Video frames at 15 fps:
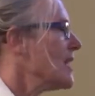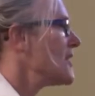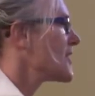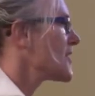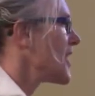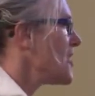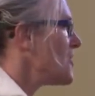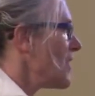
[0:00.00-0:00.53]

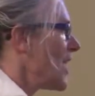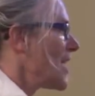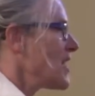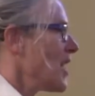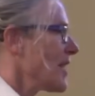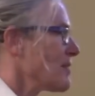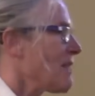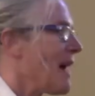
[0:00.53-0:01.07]
So a
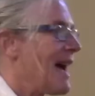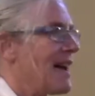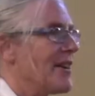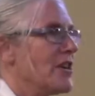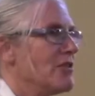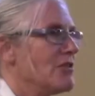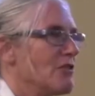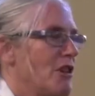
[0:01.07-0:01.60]
young man
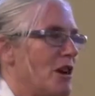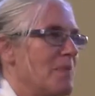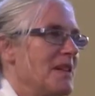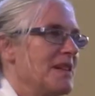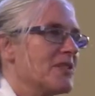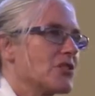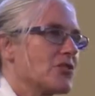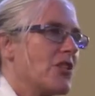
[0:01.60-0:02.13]
who grew up
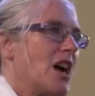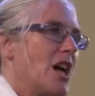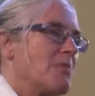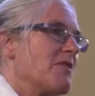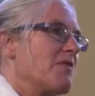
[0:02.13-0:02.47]
in a tribe